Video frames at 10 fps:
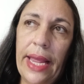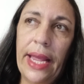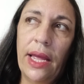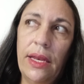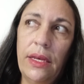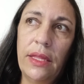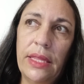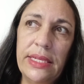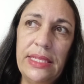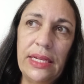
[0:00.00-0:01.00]
and
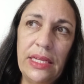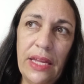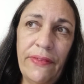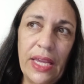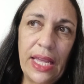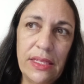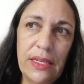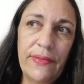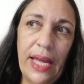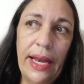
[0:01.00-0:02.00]
the
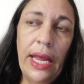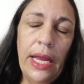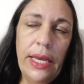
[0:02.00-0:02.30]
significance of that.